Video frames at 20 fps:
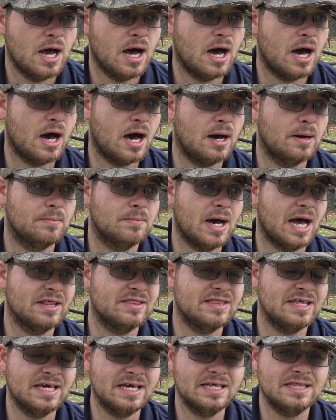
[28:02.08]
Um, I
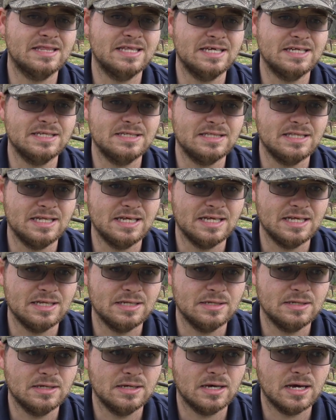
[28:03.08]
think the,
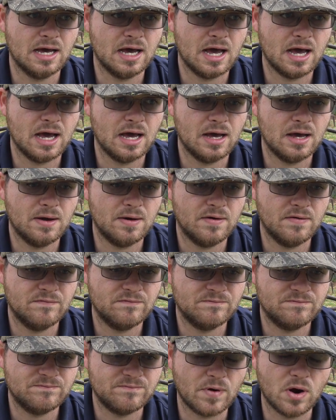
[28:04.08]
the
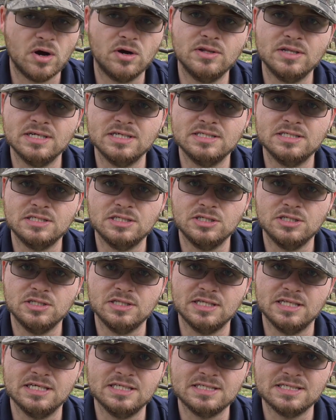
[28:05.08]
farthest
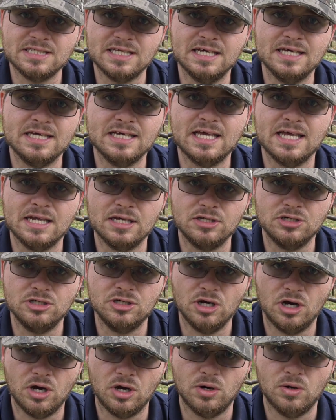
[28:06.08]
this thing can
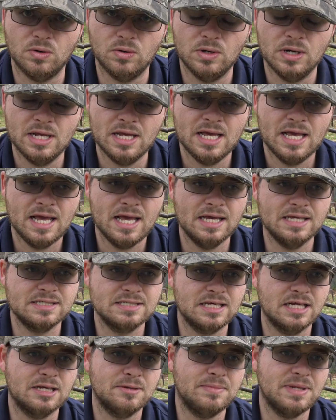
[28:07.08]
go
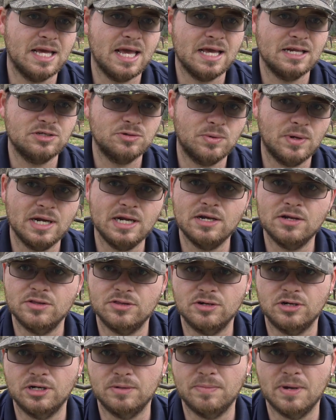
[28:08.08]
is going to be a 20 to
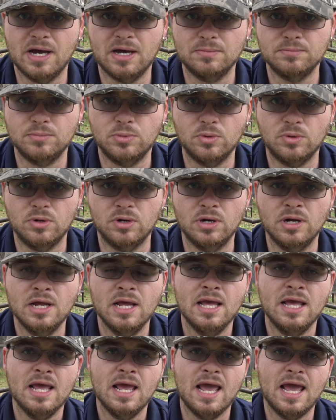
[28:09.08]
30 pound boar,
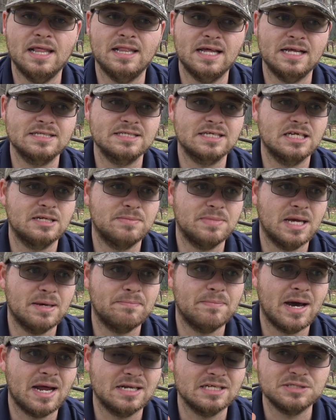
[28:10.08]
and that's going to be
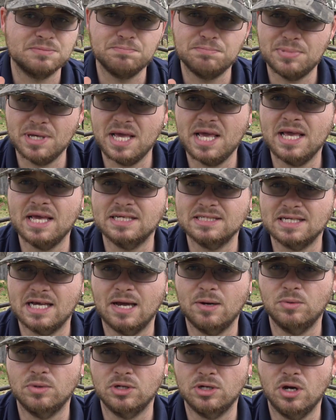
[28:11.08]
about as big as
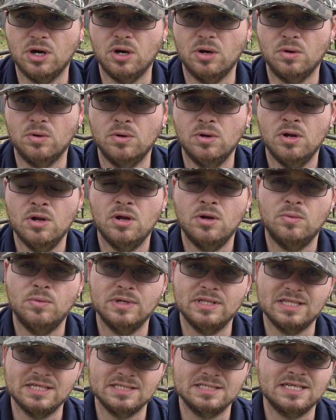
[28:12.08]
I would go
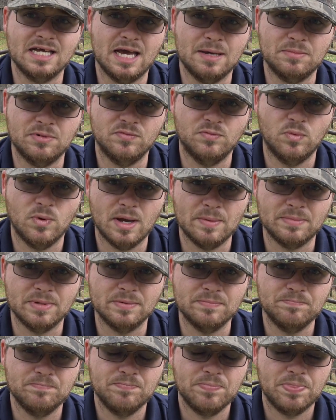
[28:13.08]
with this type of weapon.